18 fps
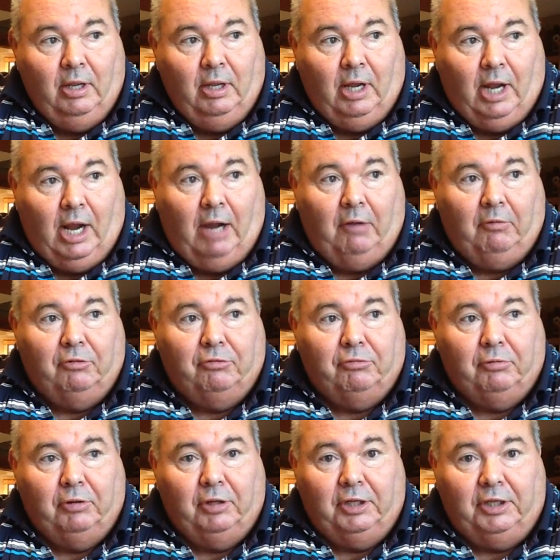I
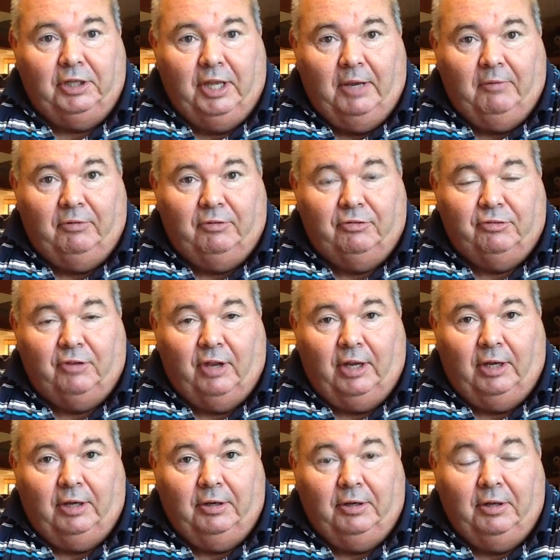was really
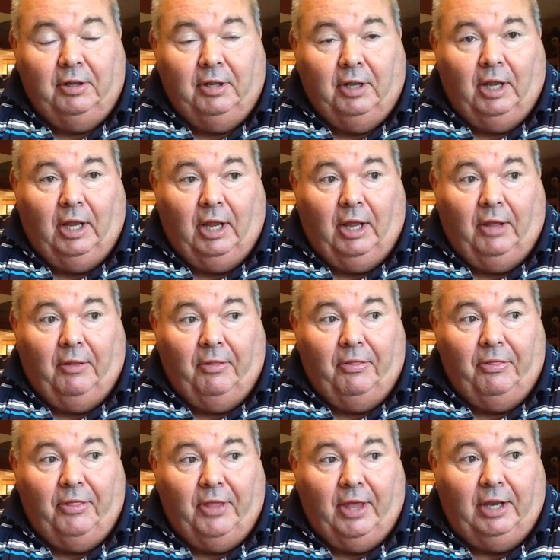devastated
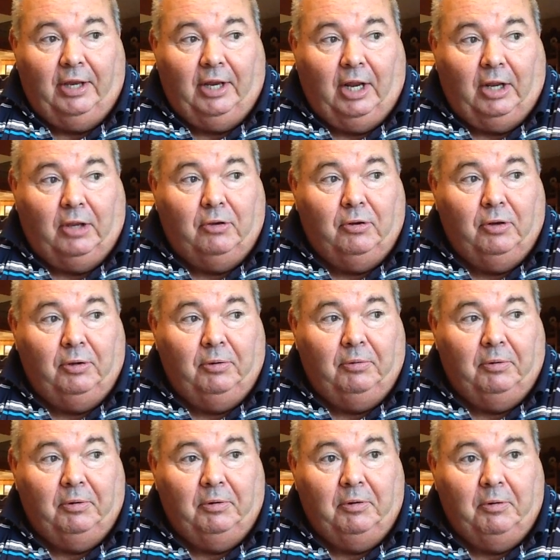that I
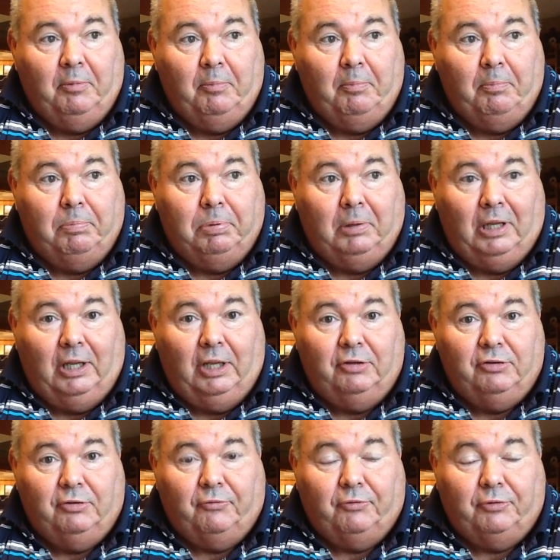couldn't
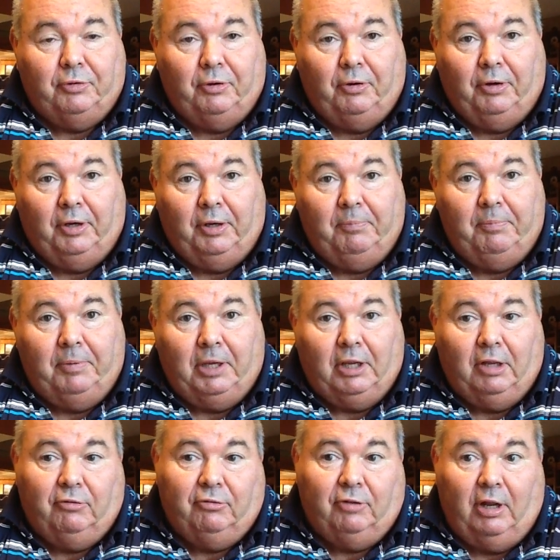pledge a fraternity
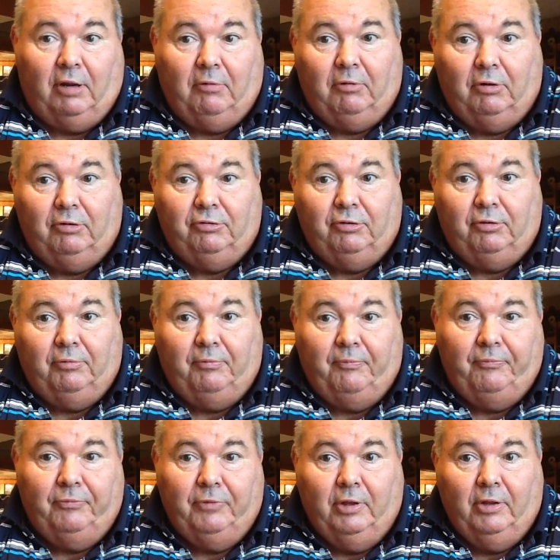because I wasn't
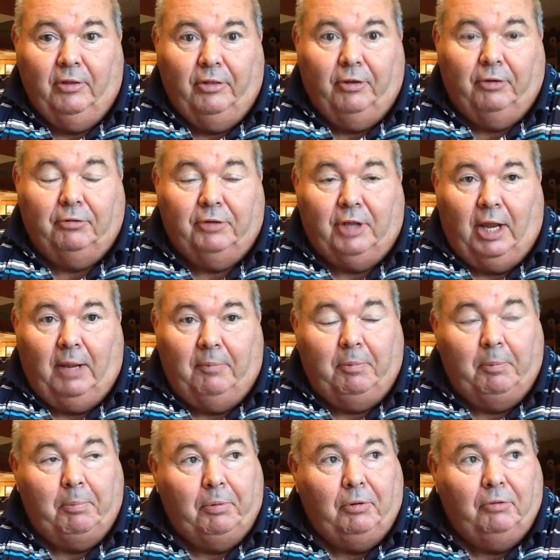their
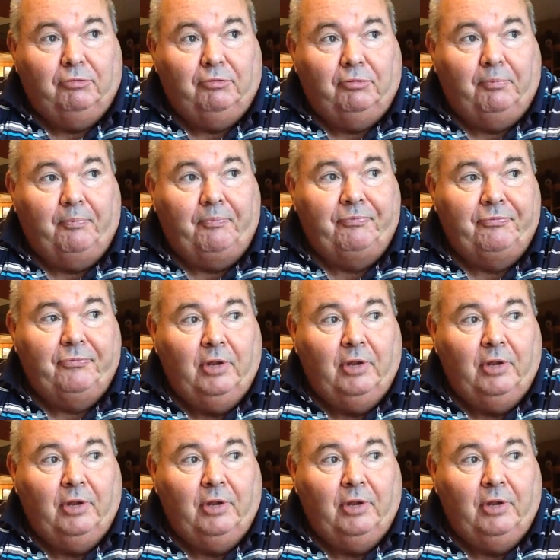type of person.